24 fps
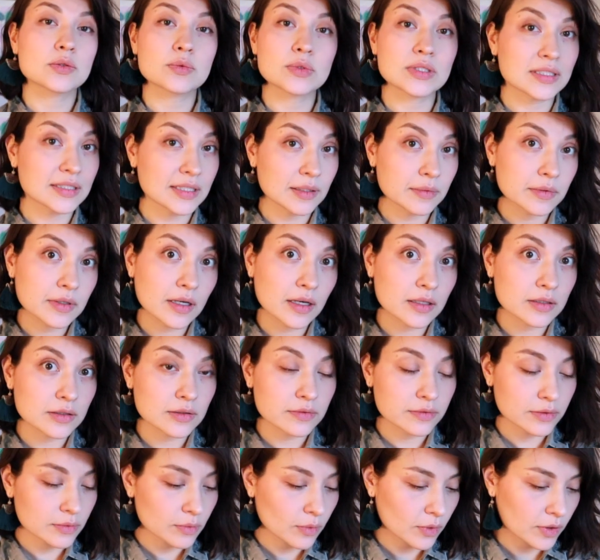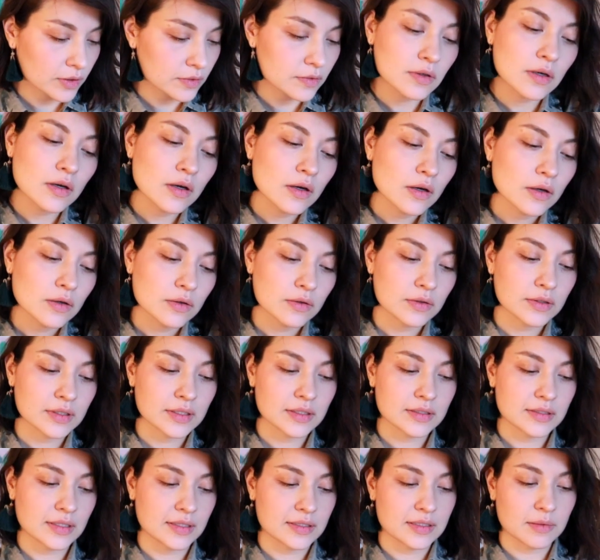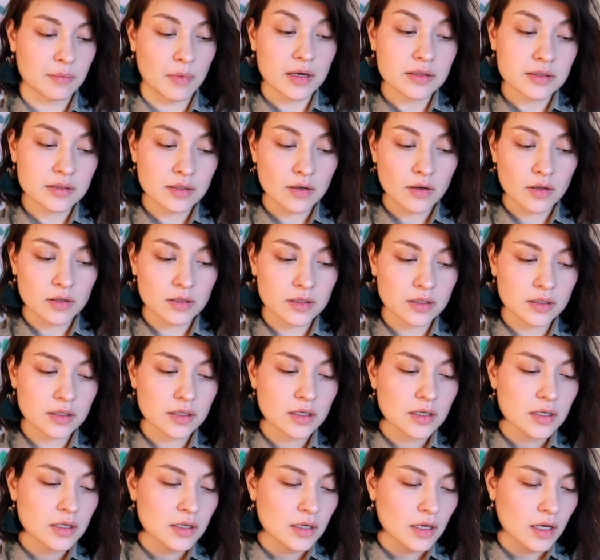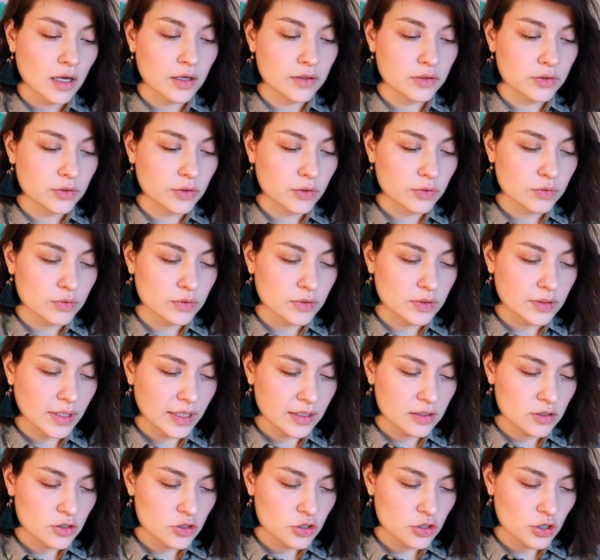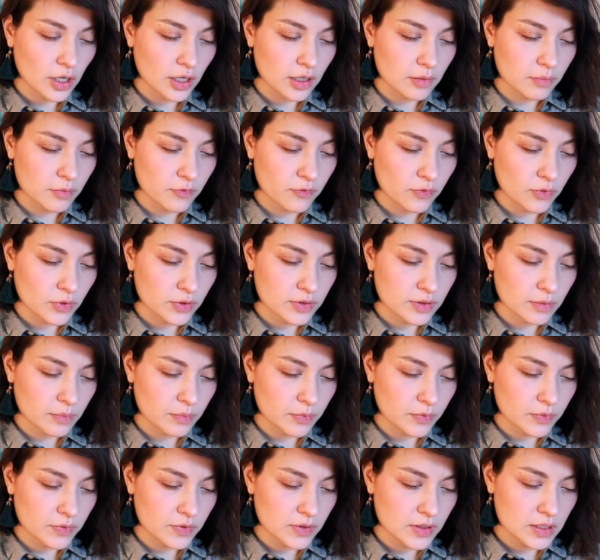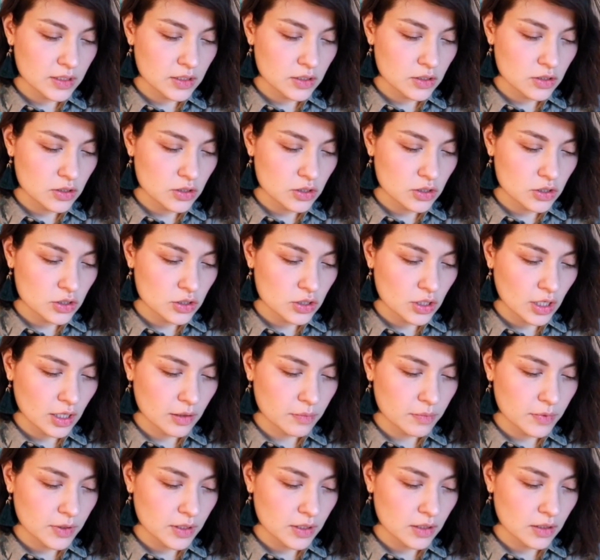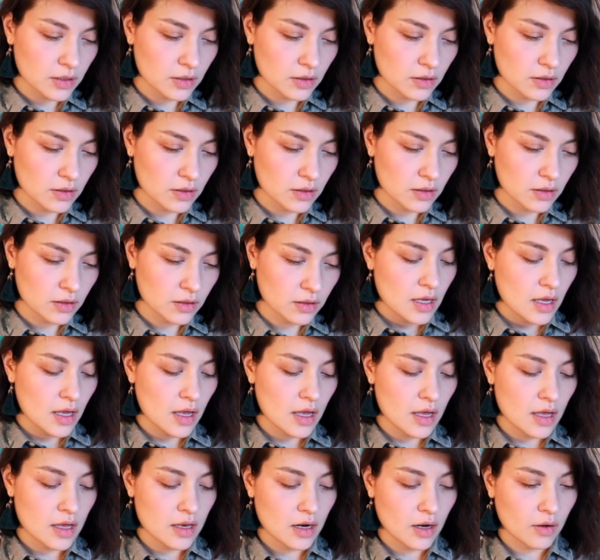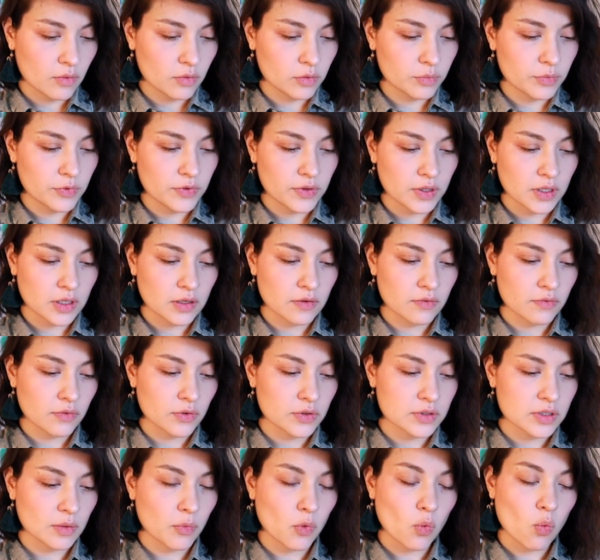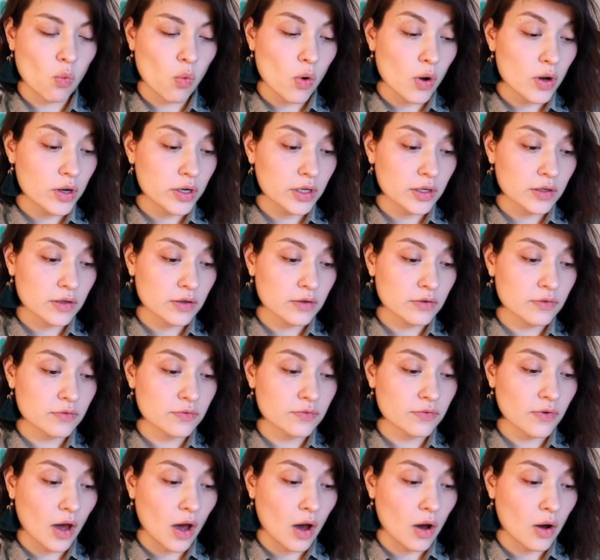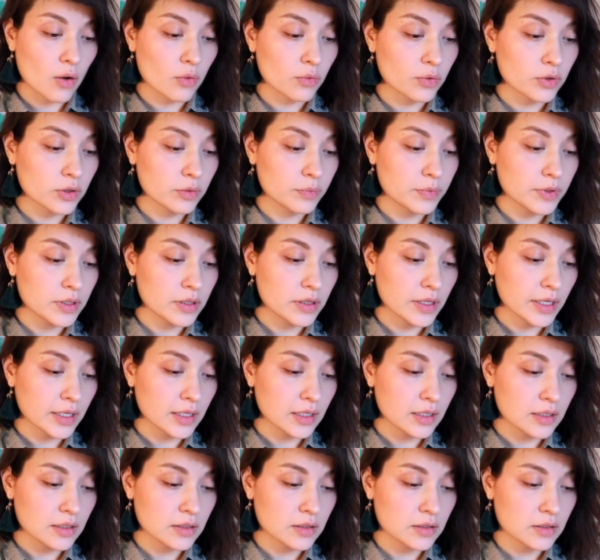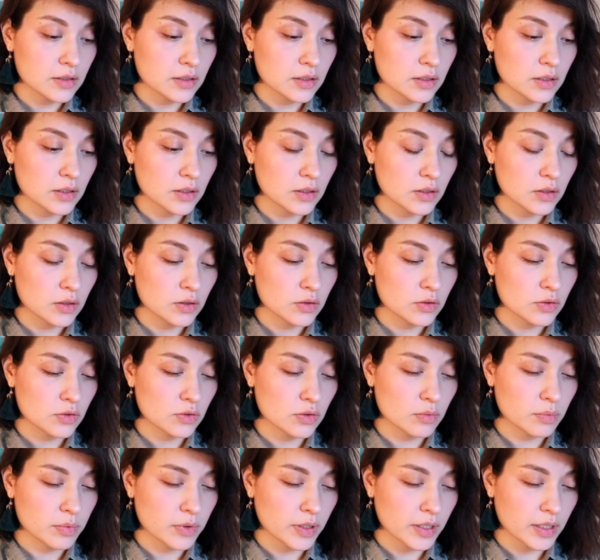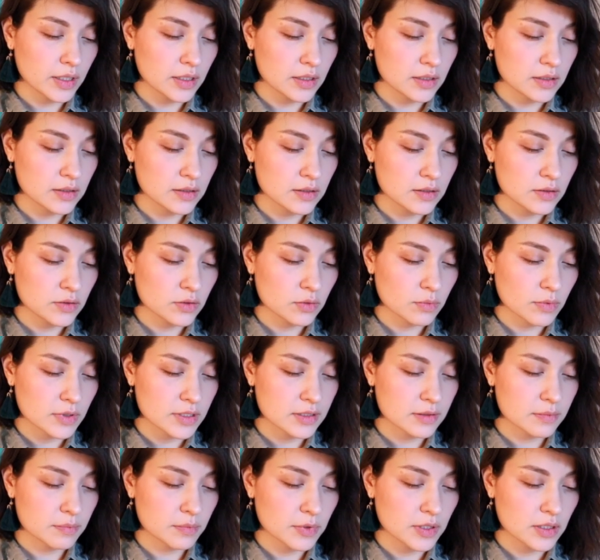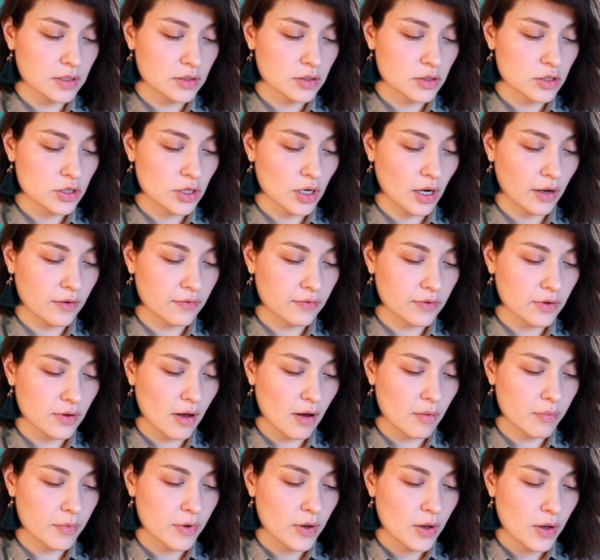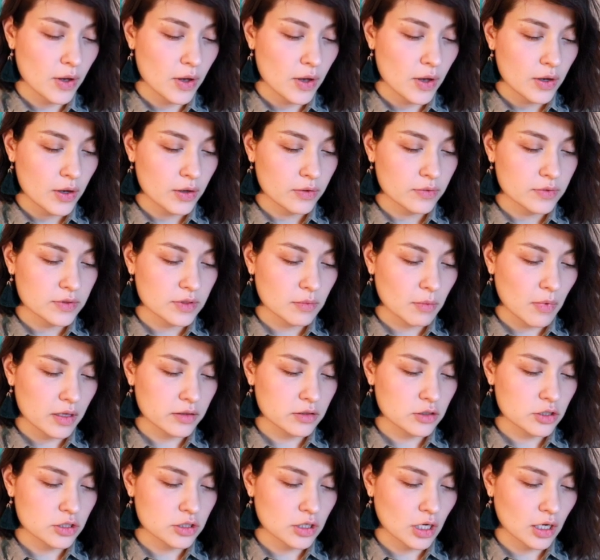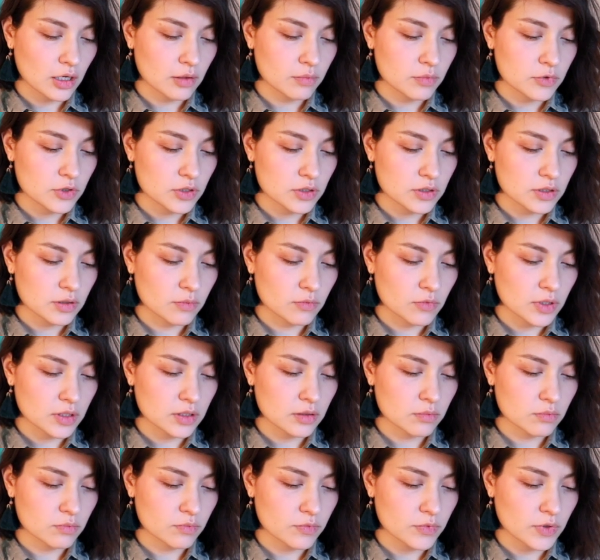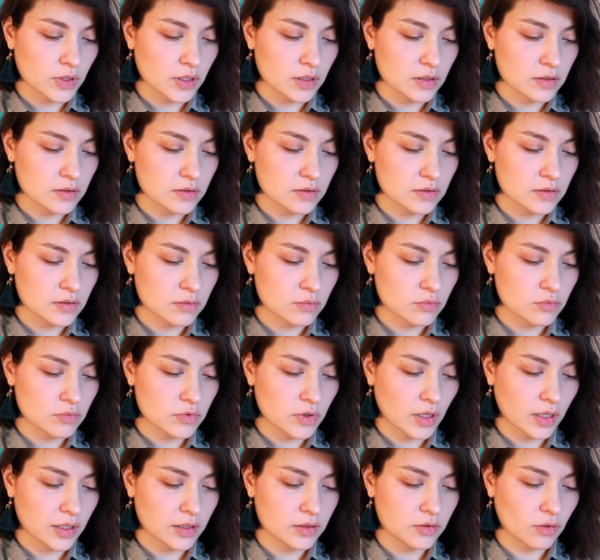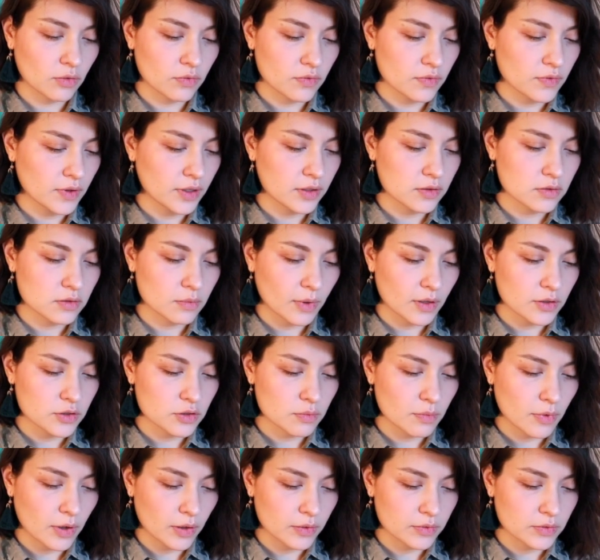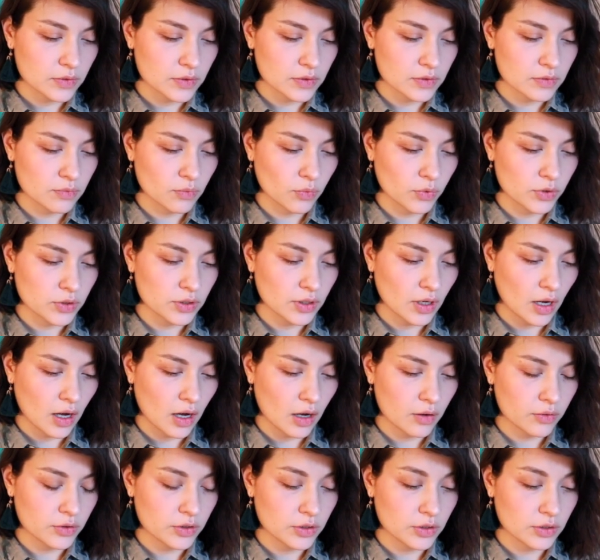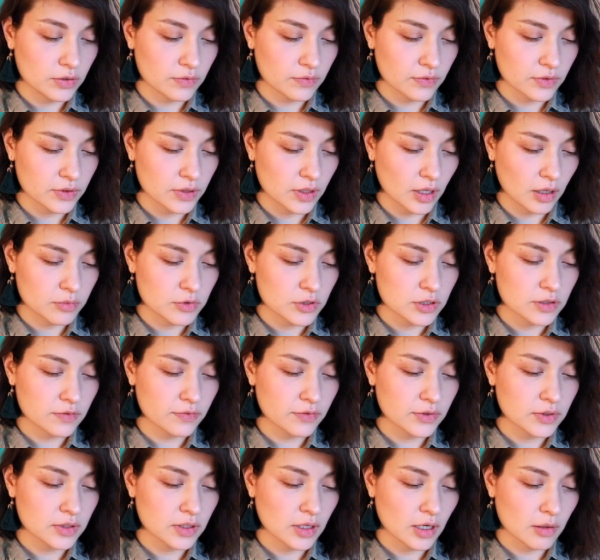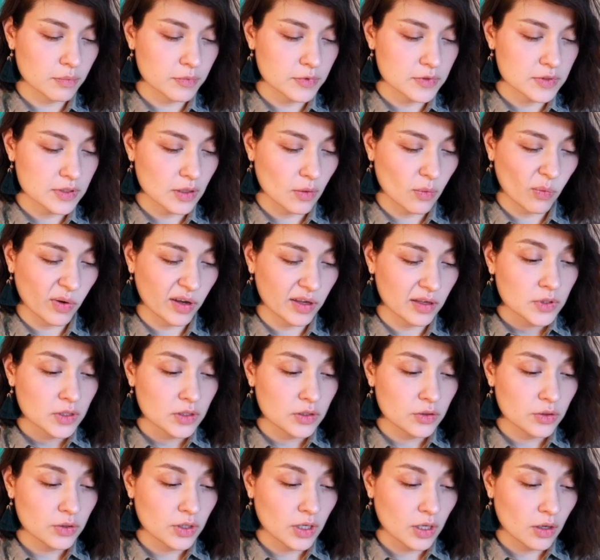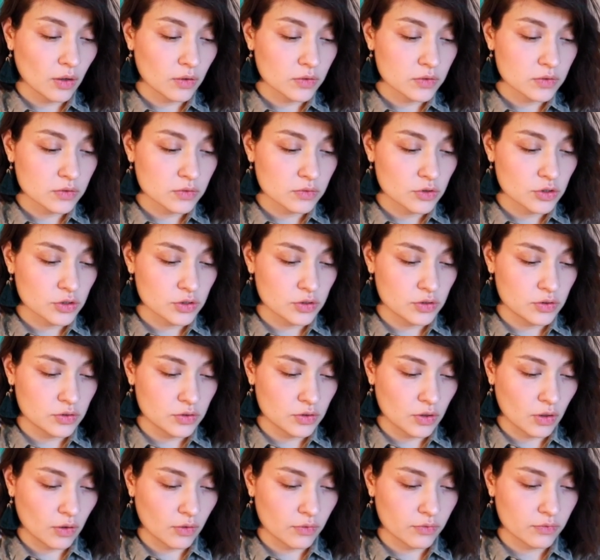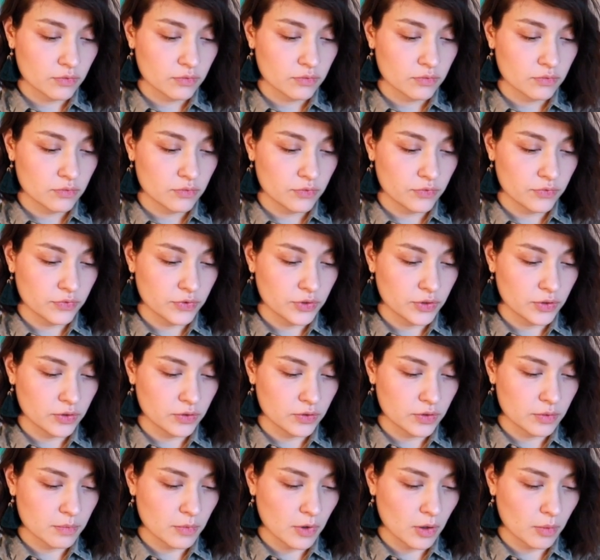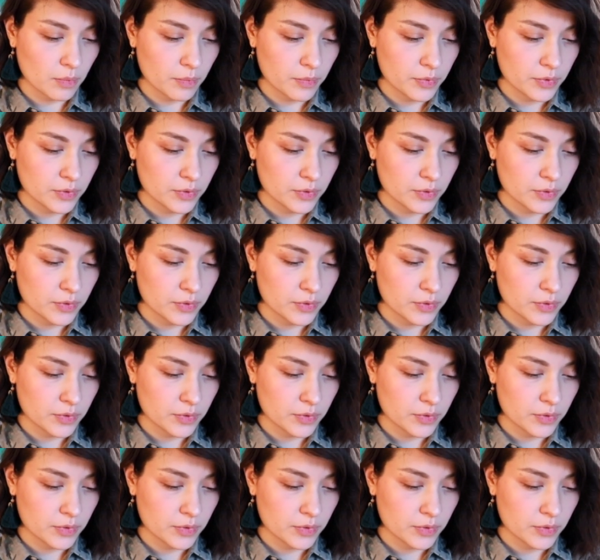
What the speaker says: with the same color if you want. You can take some other color and you go to the next shape, for example this shape here, and I will be thinking, for example, what if I will be late to the place, to my speech, and I fill up some other shape, just some random things, like don't think too much about how are you gonna fill it up, just fill it up in some way. You can also just, you know, fill them up,